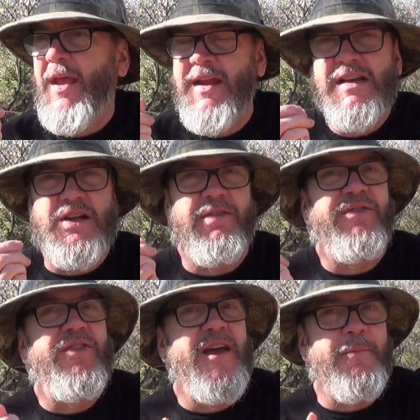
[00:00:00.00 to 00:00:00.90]
It has a
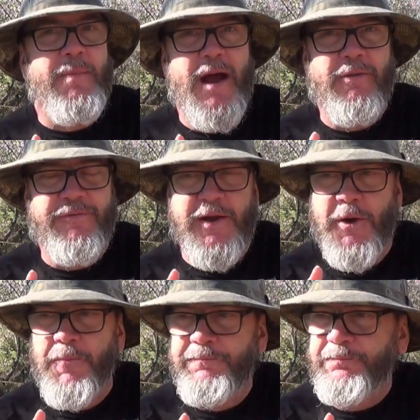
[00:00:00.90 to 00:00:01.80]
thick
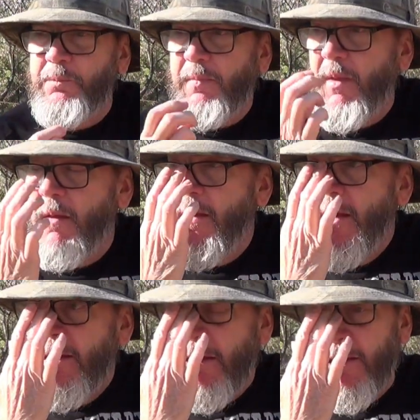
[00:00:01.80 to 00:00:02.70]
mouthfeel.
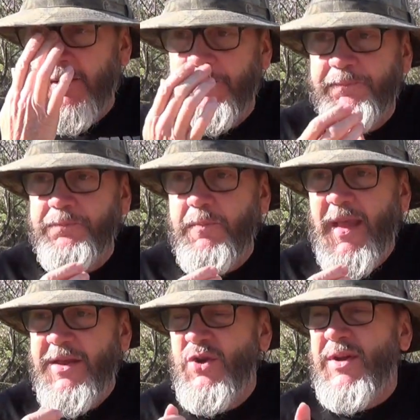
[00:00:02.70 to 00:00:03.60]
Um,
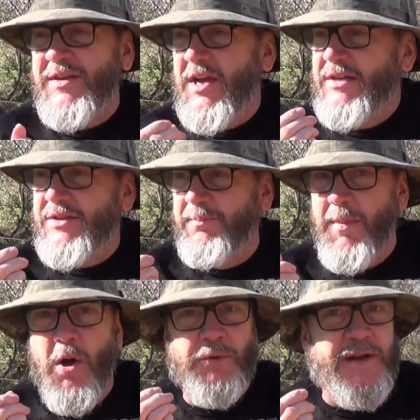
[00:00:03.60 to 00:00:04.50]
and you can taste the
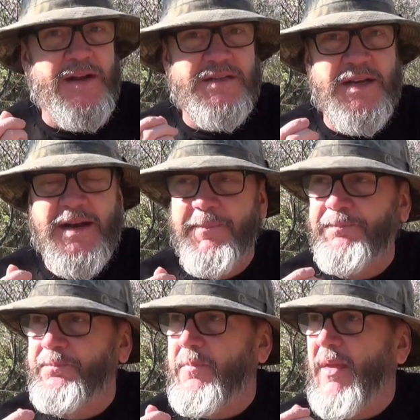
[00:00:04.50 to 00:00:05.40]
maltiness in it.
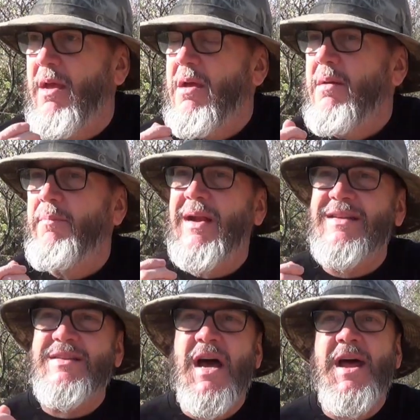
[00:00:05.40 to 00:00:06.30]
But
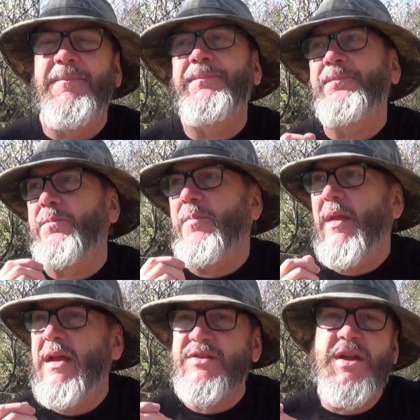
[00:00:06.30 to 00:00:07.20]
it's not
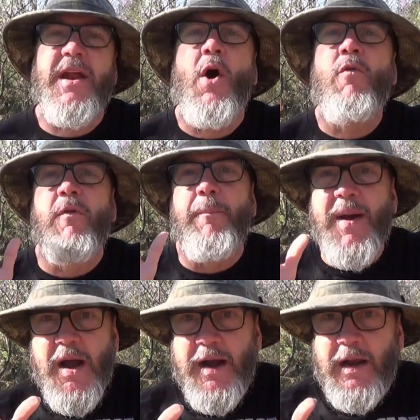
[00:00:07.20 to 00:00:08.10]
it's not
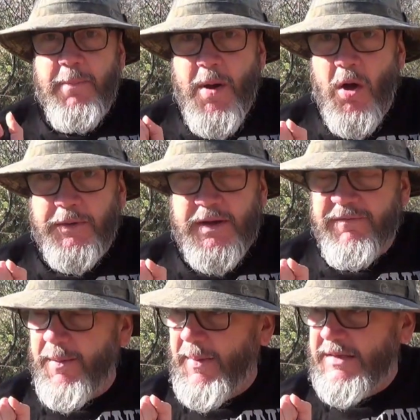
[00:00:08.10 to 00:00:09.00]
overbearingly malty,
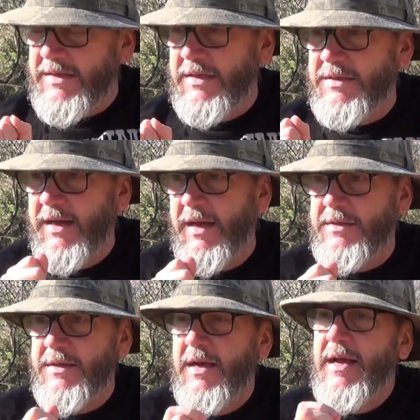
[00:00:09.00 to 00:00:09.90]
if that makes any
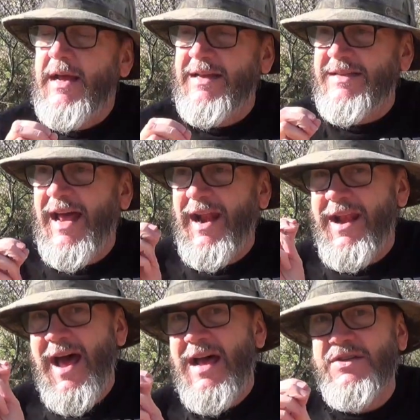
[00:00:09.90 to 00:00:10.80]
sense. It's got a
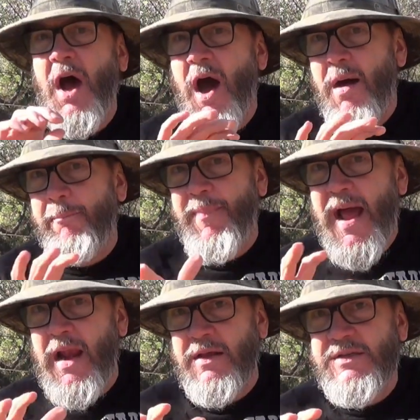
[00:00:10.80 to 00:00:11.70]
nice hot
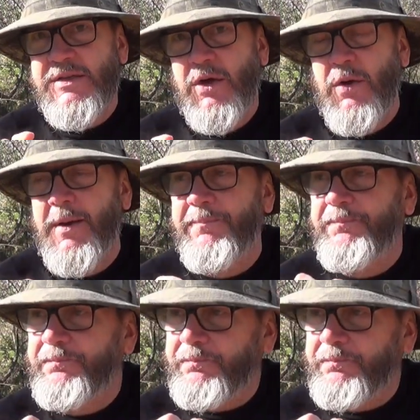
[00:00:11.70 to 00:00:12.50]
balance to it